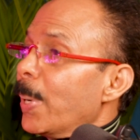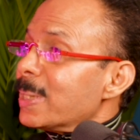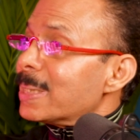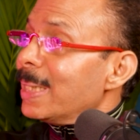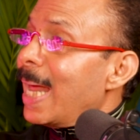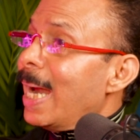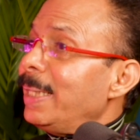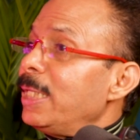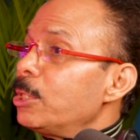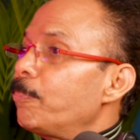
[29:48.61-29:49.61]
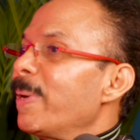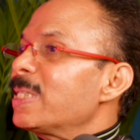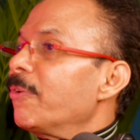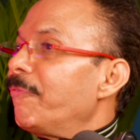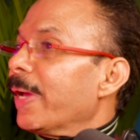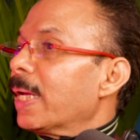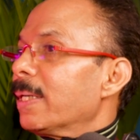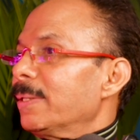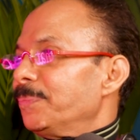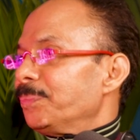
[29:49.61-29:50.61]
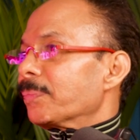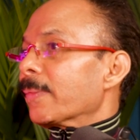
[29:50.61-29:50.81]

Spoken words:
personality specific.